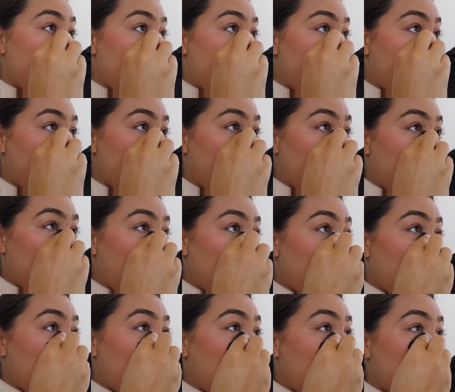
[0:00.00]
Well, like
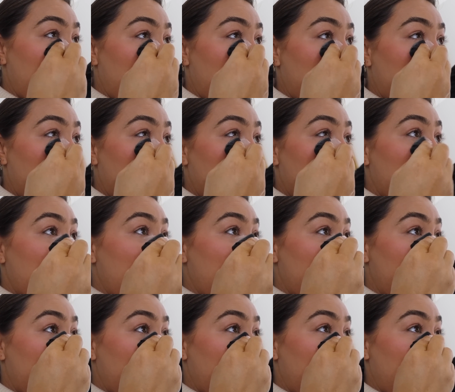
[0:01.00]
today, I
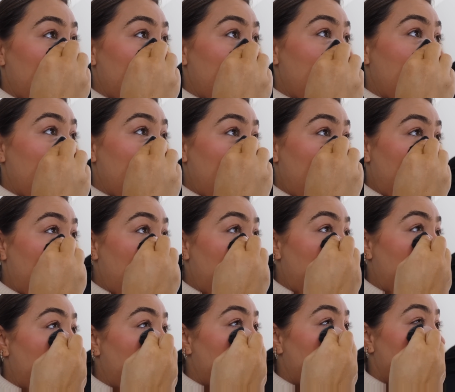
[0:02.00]
want to wear like sweats and be
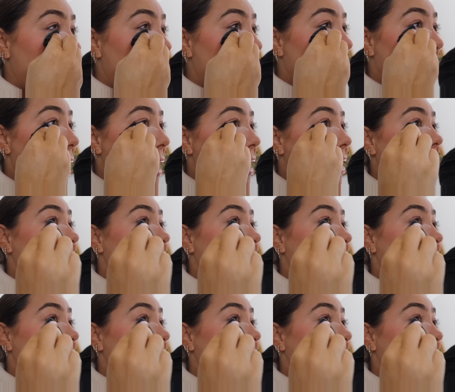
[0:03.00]
comfortable.